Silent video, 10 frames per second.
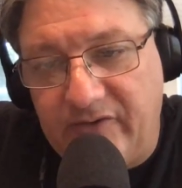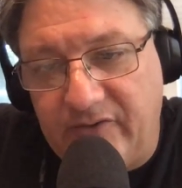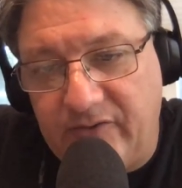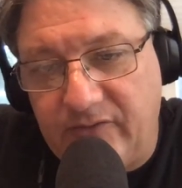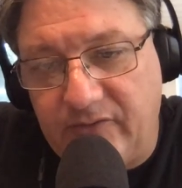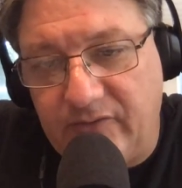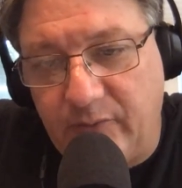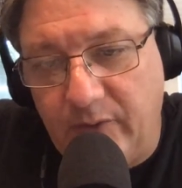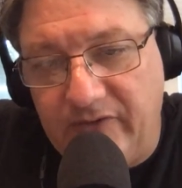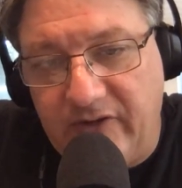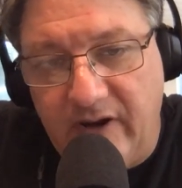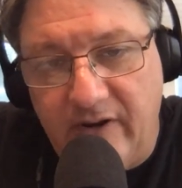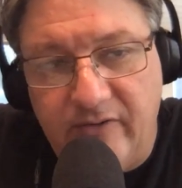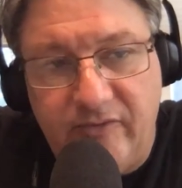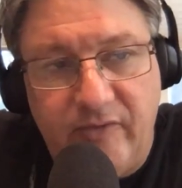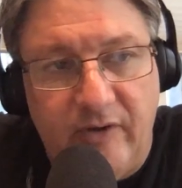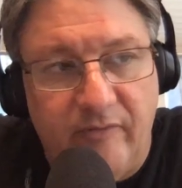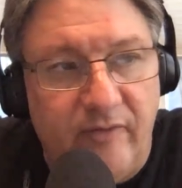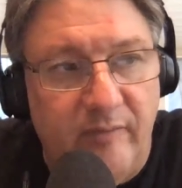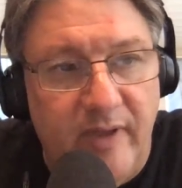switch gears here
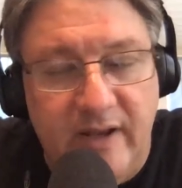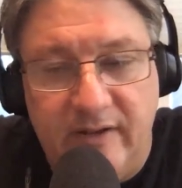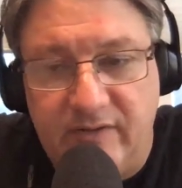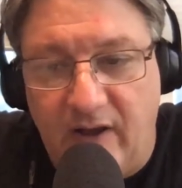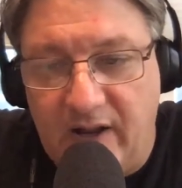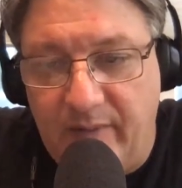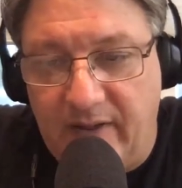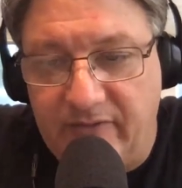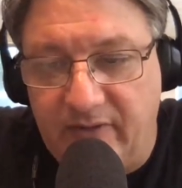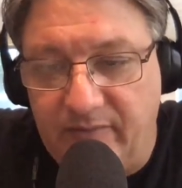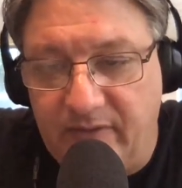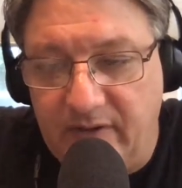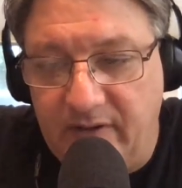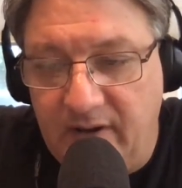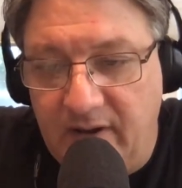for a minute and talk about something.